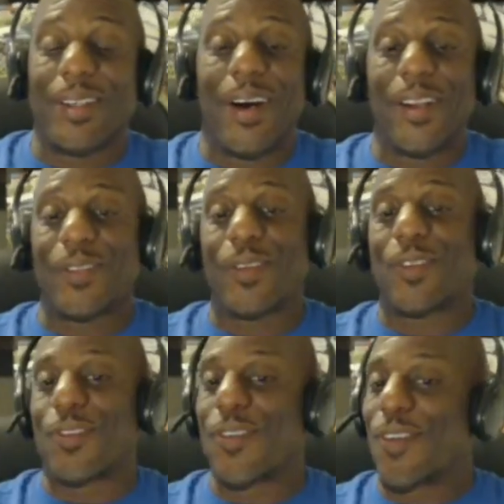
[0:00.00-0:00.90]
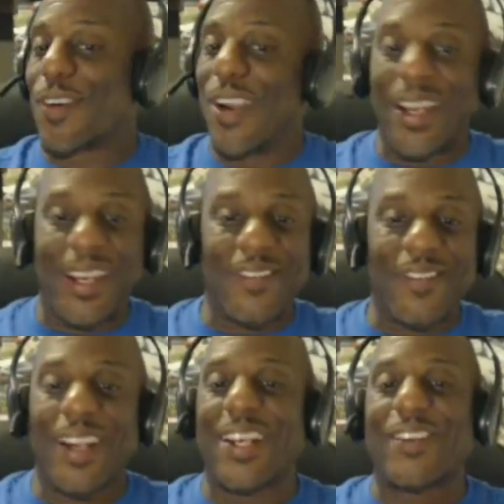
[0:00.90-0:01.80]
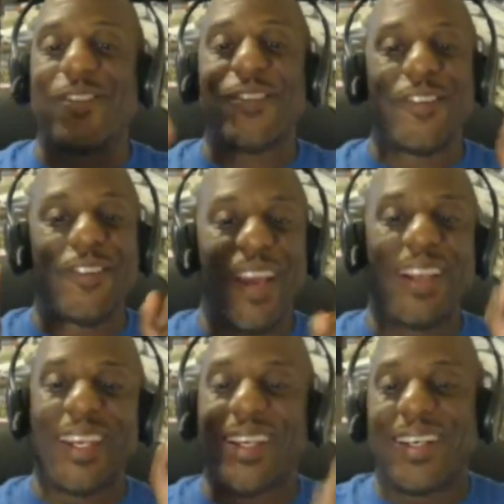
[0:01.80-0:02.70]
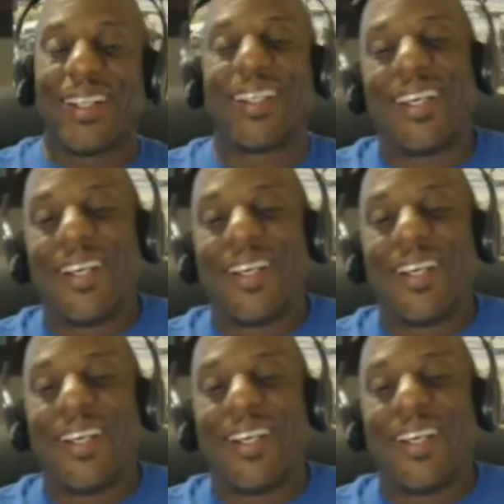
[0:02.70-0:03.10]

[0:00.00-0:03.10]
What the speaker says: Oh, this is really, really, really good.